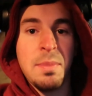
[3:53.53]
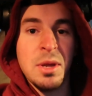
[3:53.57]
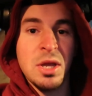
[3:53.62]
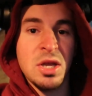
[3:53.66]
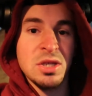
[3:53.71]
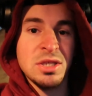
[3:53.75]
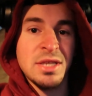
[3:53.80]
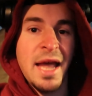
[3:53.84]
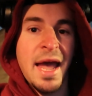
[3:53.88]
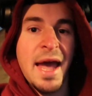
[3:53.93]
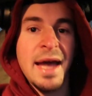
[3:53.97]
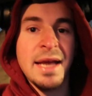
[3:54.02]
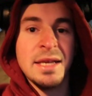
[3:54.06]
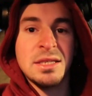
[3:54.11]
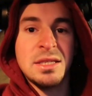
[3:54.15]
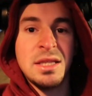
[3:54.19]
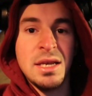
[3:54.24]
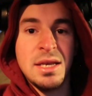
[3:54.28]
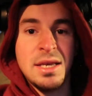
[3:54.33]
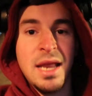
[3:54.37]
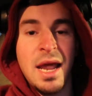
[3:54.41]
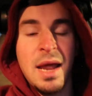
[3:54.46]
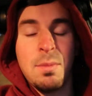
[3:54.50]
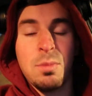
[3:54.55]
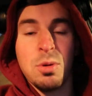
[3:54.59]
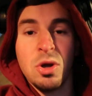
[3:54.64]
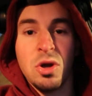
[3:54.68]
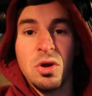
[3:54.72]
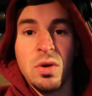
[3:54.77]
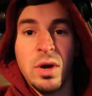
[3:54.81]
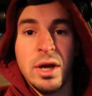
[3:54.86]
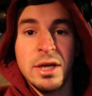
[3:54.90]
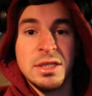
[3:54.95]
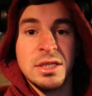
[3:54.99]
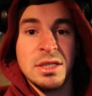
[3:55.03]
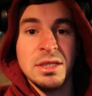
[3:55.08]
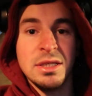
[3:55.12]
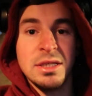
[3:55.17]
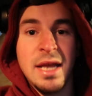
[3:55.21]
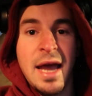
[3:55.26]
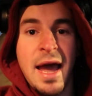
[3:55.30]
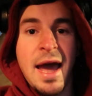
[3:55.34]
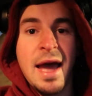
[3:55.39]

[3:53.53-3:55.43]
Because as the day progresses,